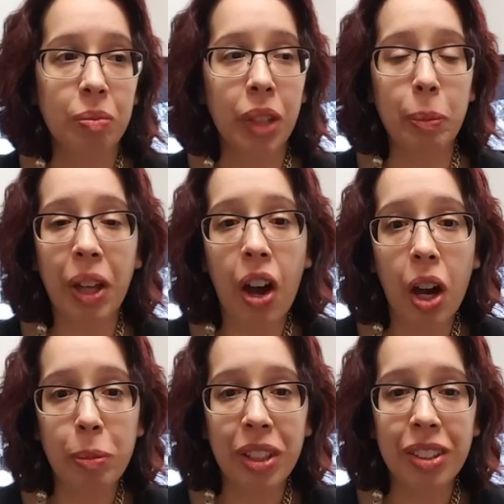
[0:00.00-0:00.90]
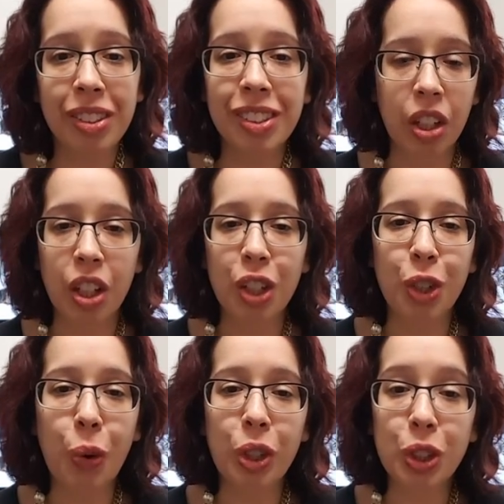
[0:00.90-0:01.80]
maybe hobbies,
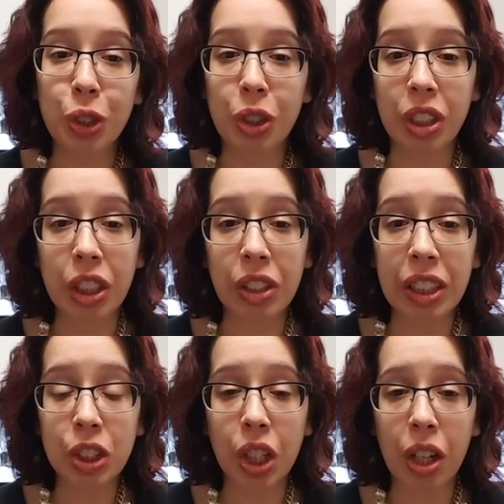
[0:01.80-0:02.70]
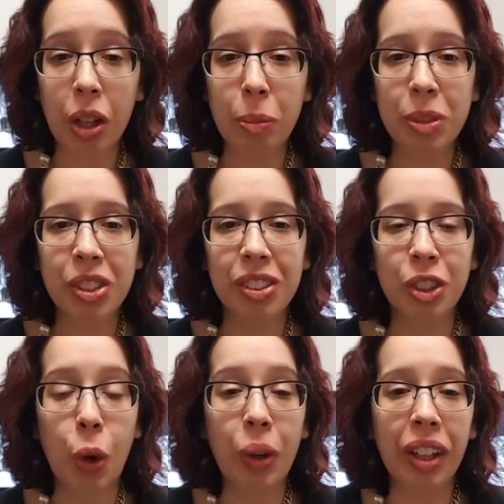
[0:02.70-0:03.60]
going to your yearly checkups,
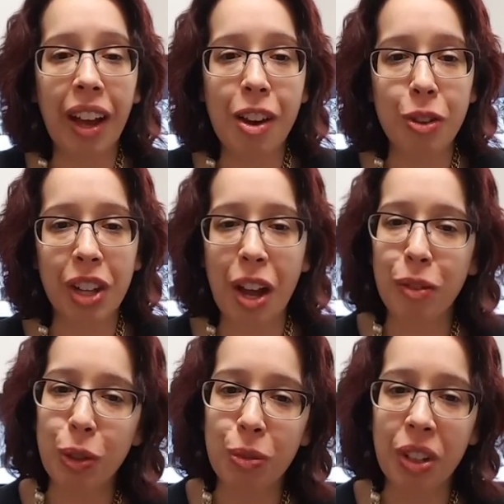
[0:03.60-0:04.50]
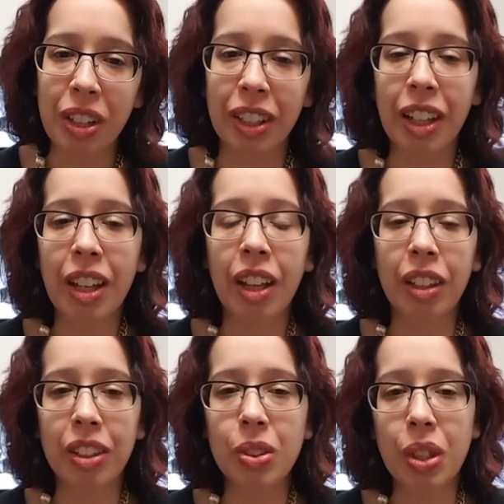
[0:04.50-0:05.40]
going out, having fun.
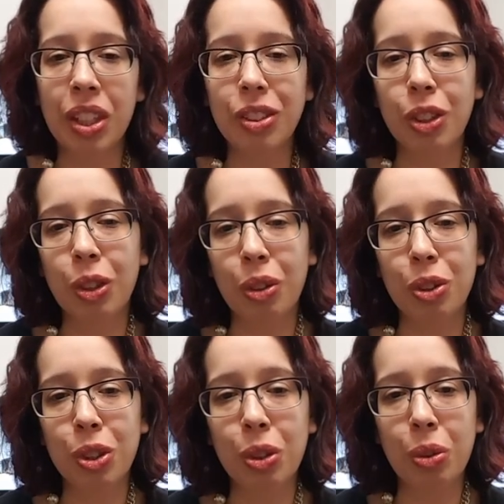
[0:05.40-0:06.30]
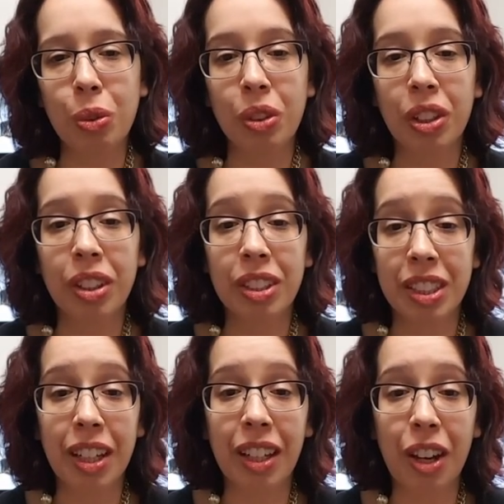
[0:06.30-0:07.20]
These are things that you can do
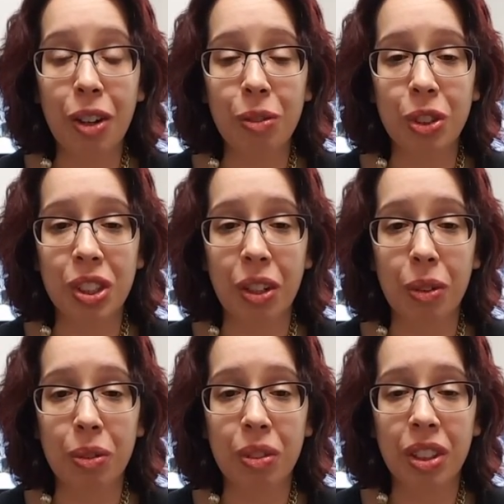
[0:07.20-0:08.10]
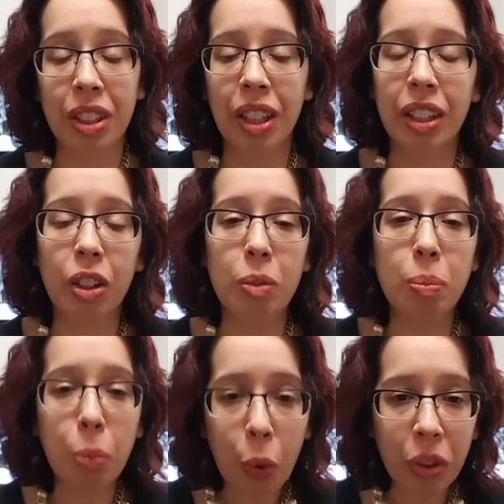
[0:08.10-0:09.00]
to take care of yourself. They're
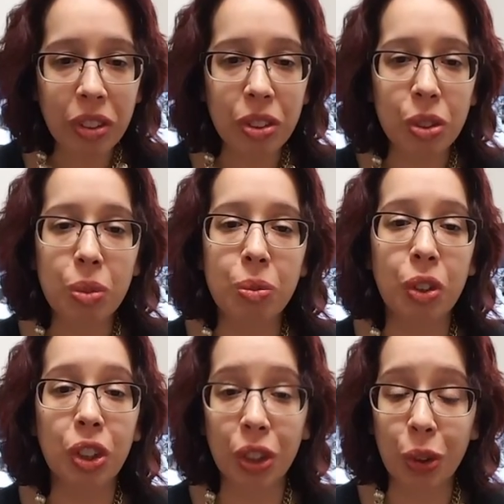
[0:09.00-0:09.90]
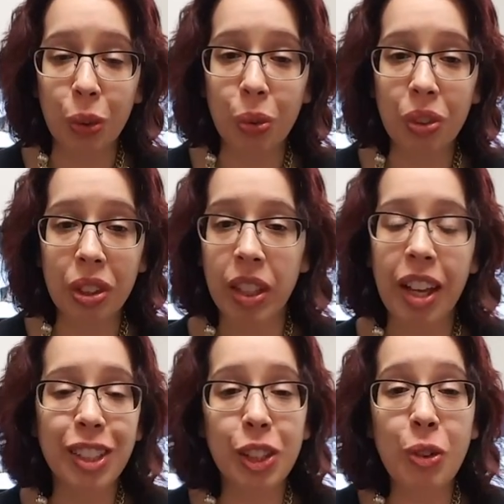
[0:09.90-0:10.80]
important for you.
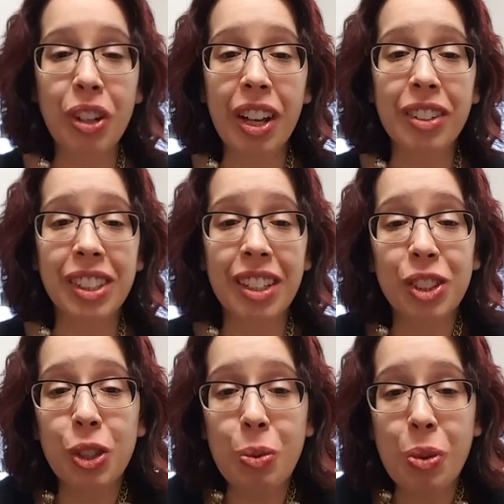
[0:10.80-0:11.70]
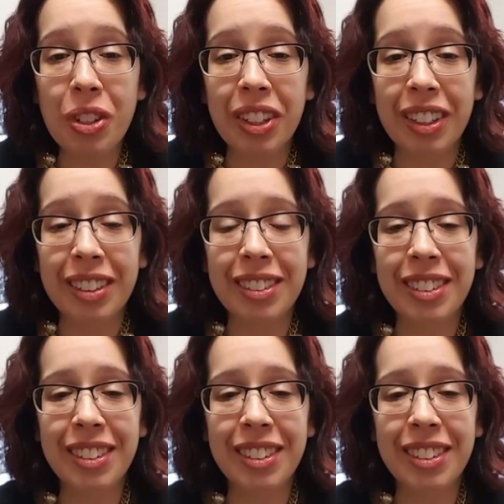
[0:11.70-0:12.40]
As L'Oreal says, you're worth it.